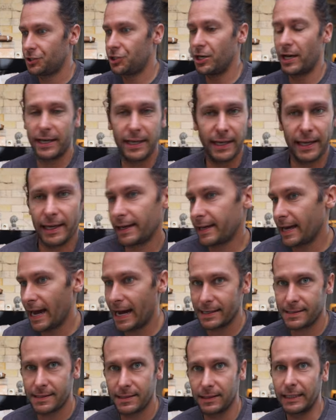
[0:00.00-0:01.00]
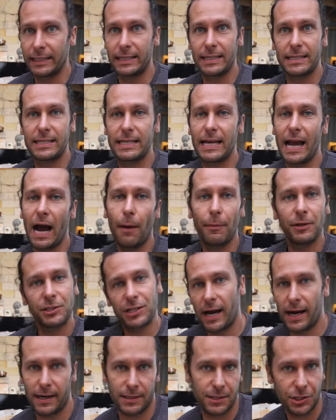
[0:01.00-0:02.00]
checking it constantly to see how much
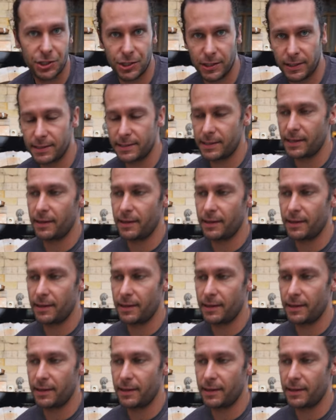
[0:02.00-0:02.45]
oxygen is